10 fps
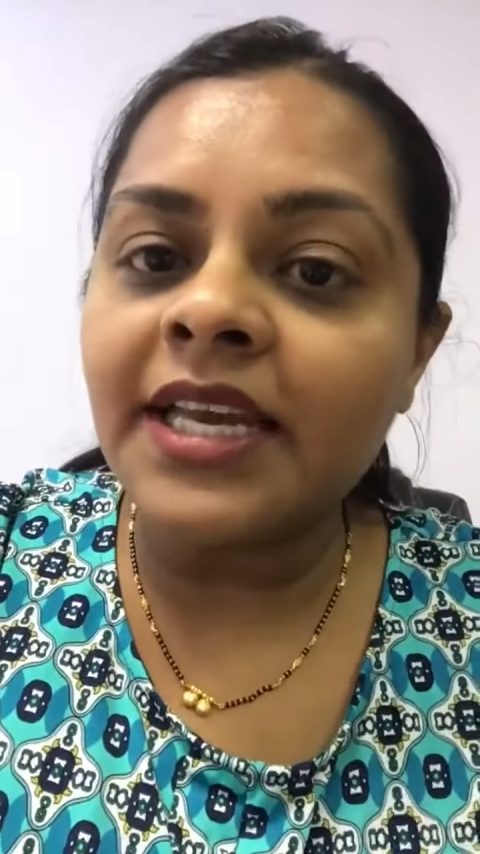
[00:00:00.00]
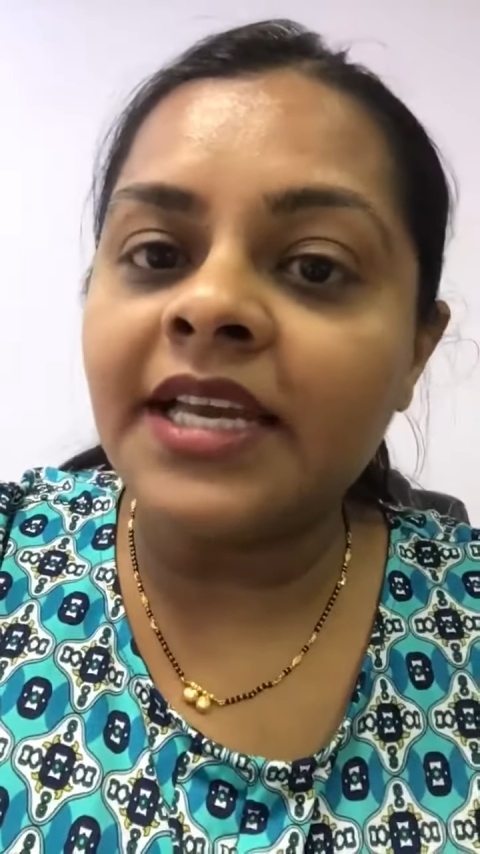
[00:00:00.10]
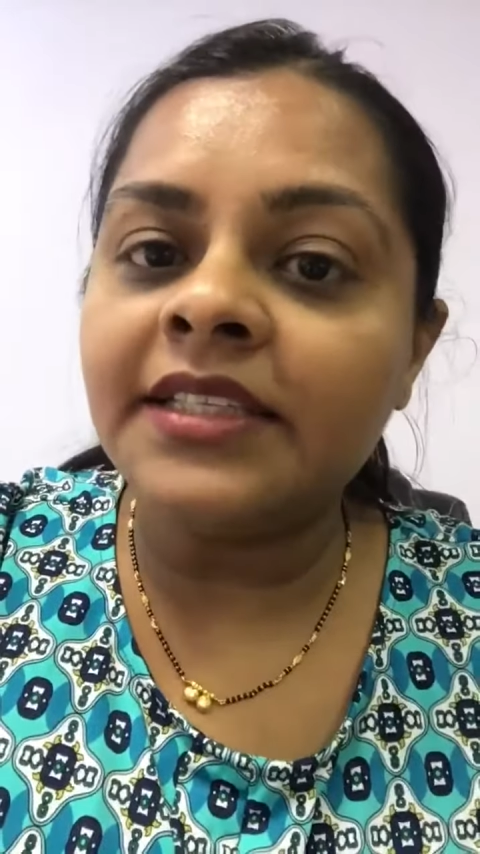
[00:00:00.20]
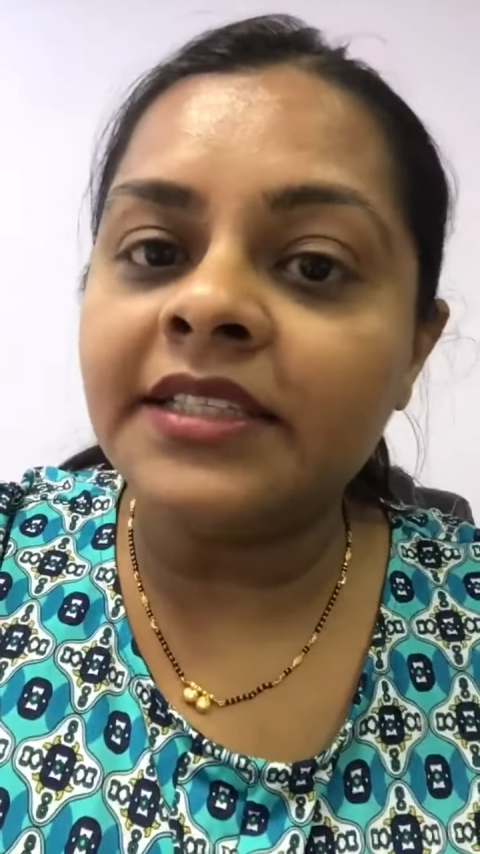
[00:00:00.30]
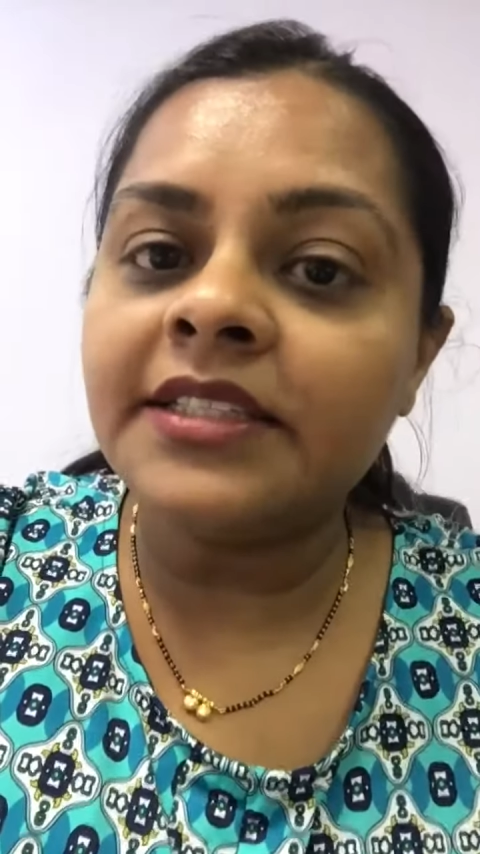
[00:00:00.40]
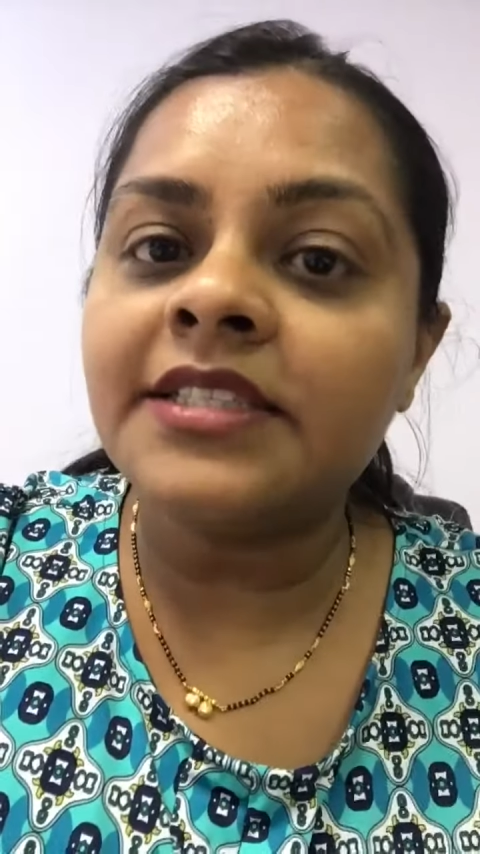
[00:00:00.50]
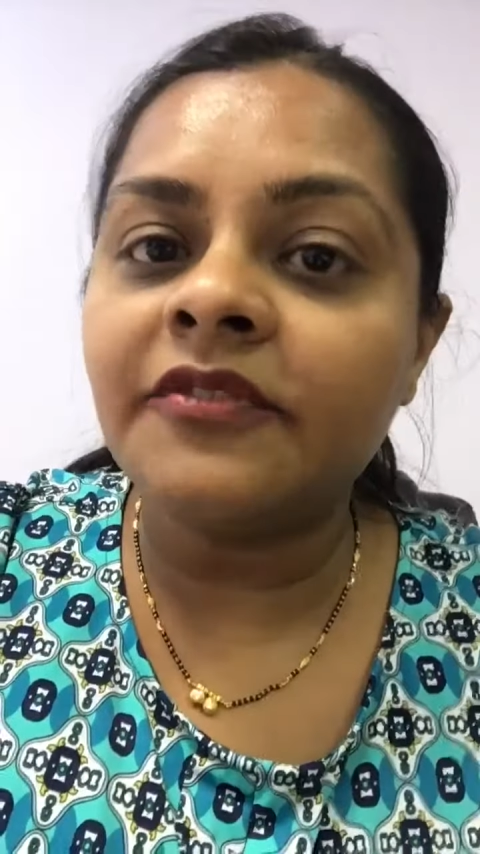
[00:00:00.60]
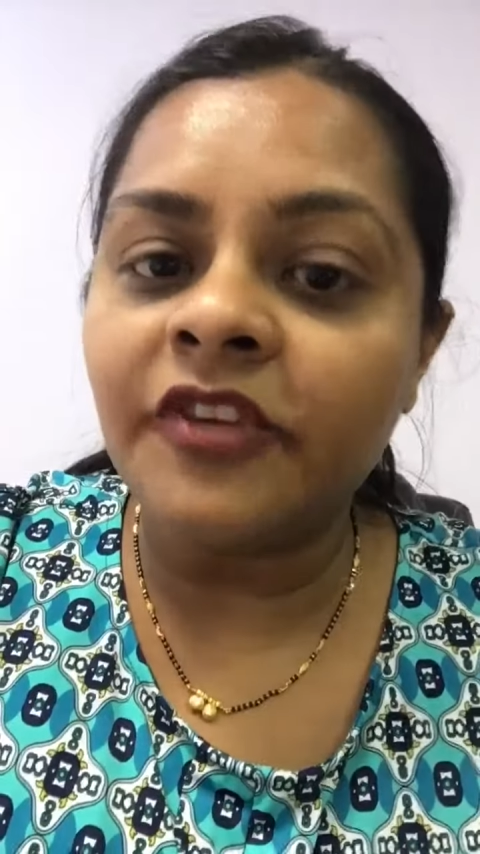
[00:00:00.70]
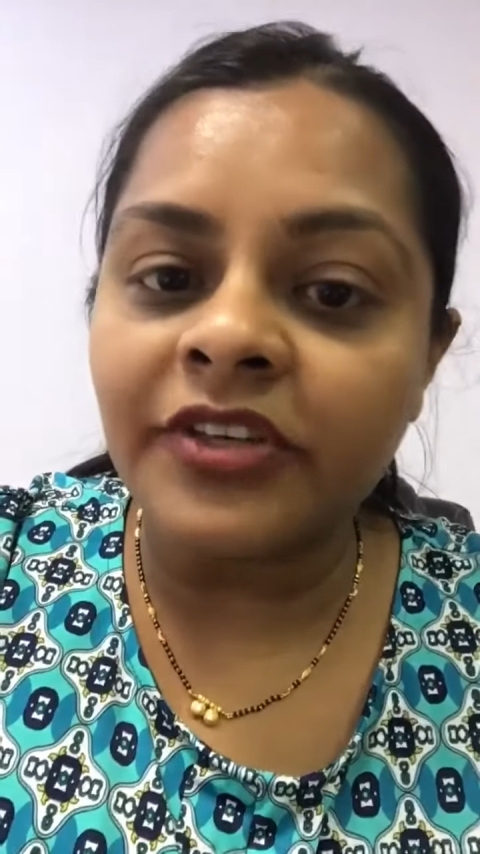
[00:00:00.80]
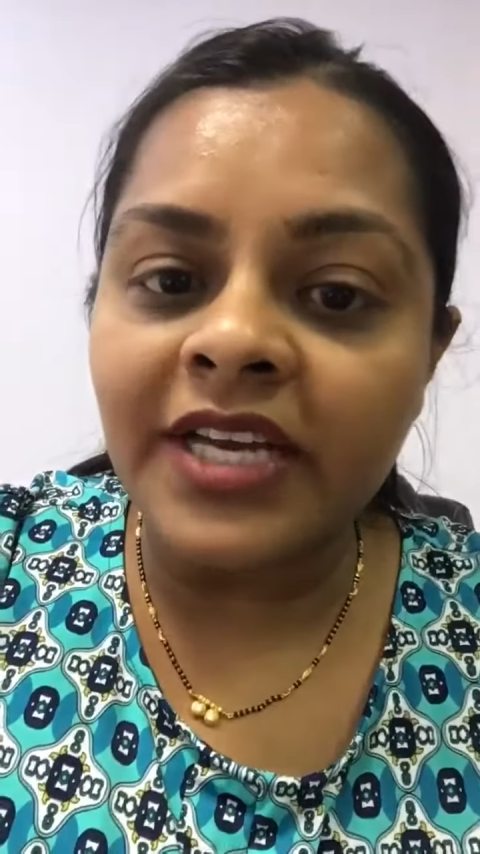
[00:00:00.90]
and it's
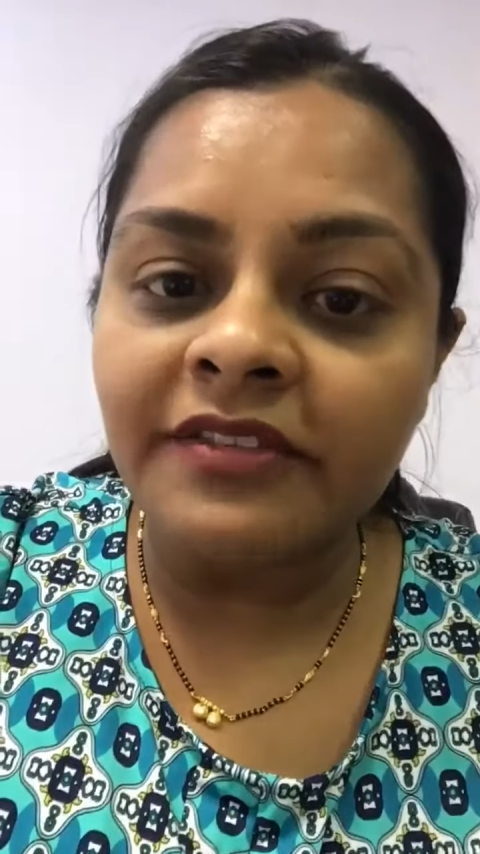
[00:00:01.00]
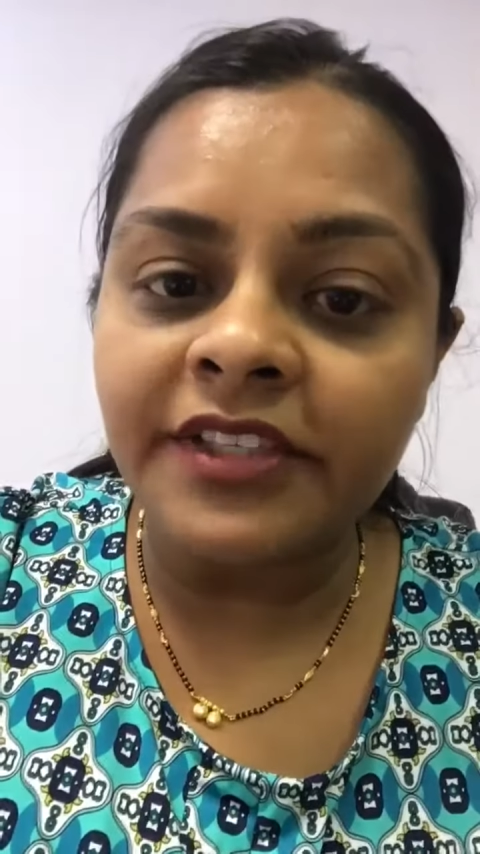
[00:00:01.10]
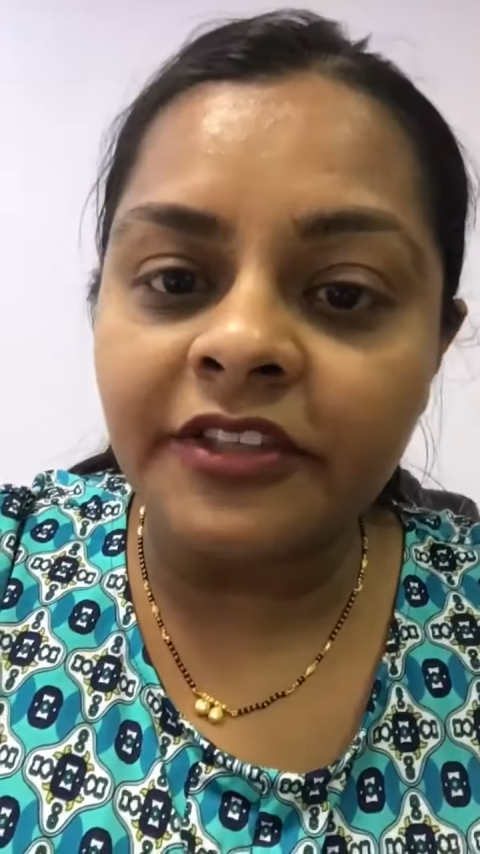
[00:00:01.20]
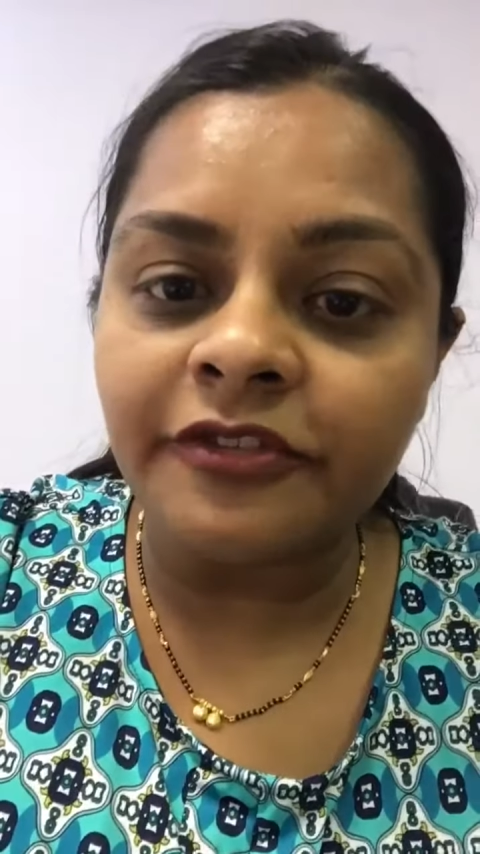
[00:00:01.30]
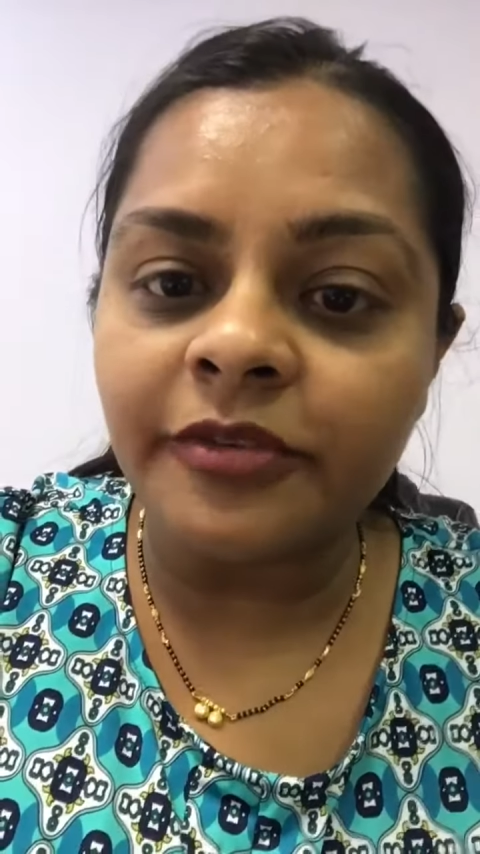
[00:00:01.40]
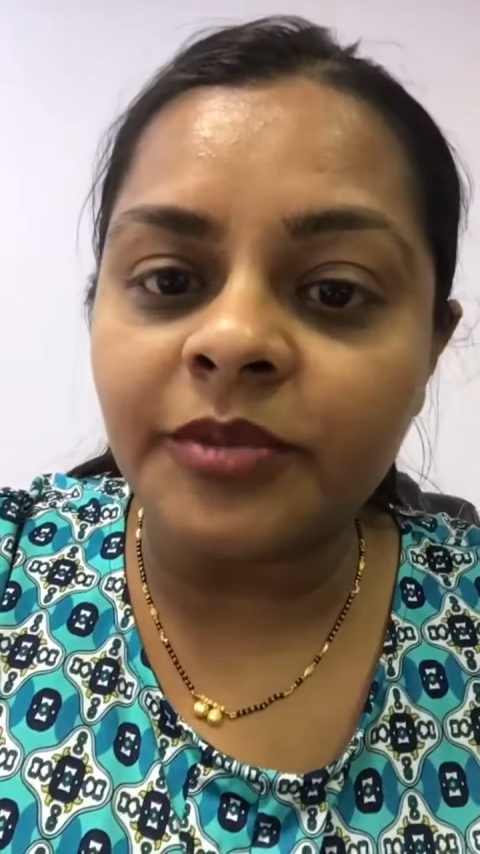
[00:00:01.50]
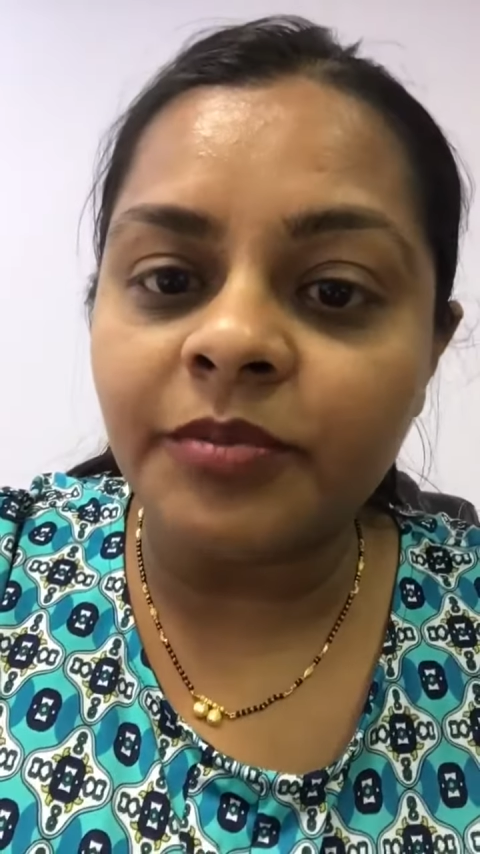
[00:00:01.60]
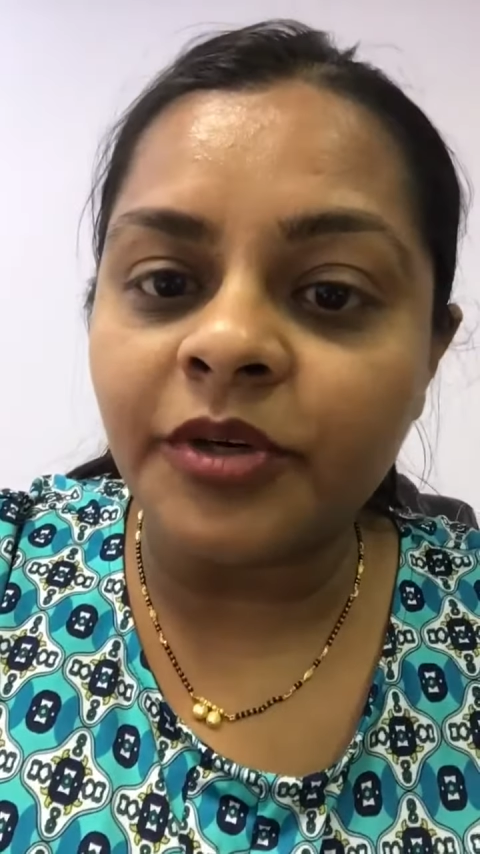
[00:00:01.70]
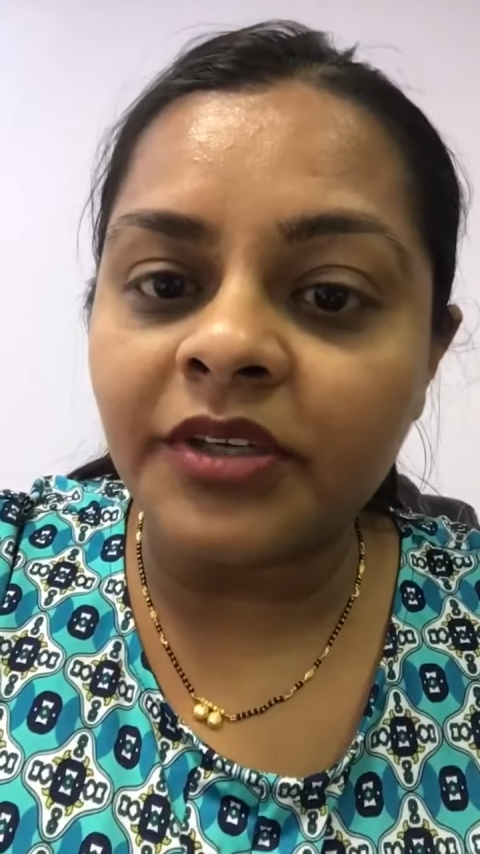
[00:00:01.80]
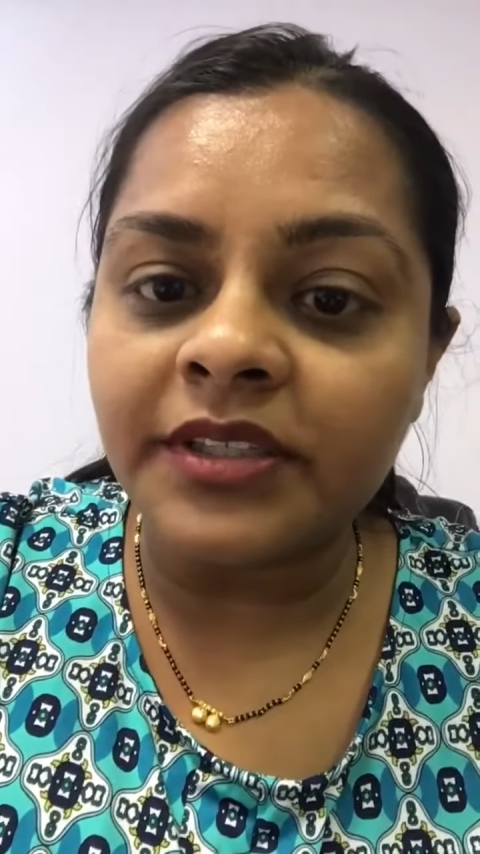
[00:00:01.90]
very evident from the
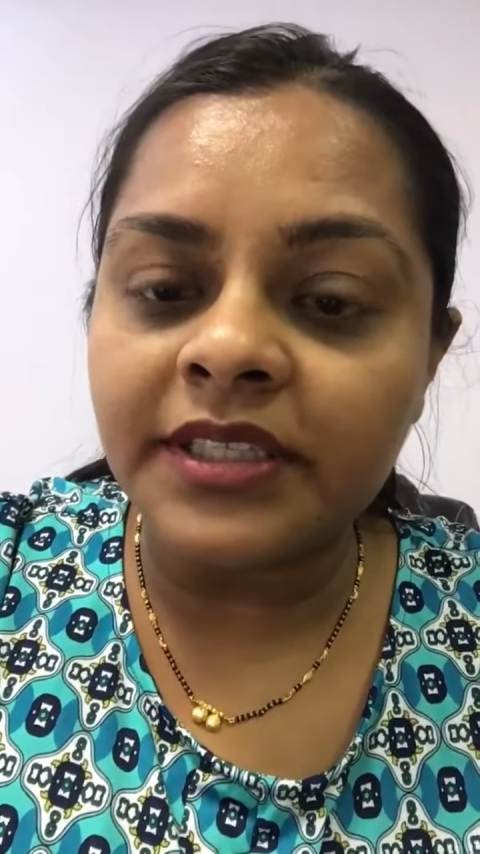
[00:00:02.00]
book.